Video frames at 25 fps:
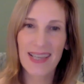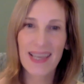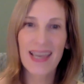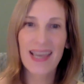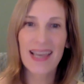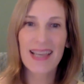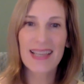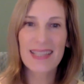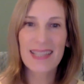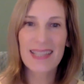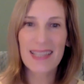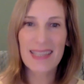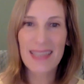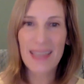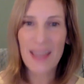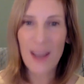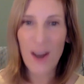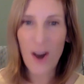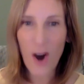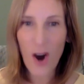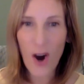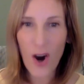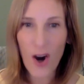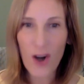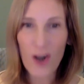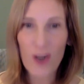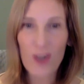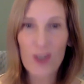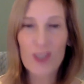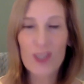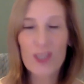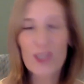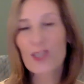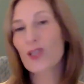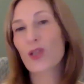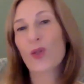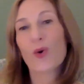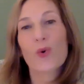is that they are
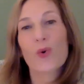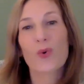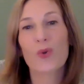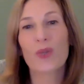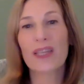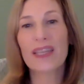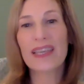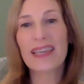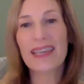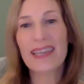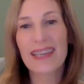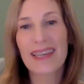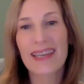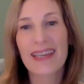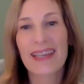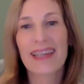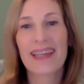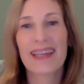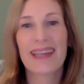slowly,